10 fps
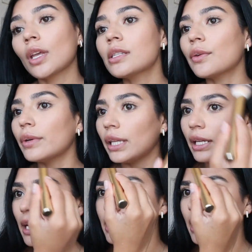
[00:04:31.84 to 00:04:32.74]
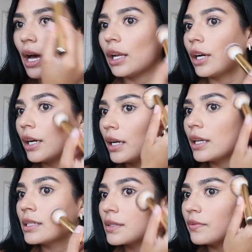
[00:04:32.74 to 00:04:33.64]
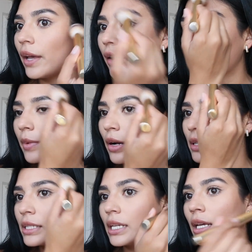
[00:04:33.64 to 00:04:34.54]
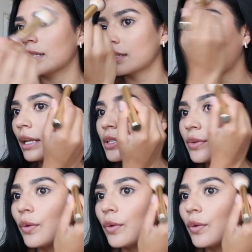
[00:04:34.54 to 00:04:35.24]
It's a really nice color. It's very bronzy. It's not too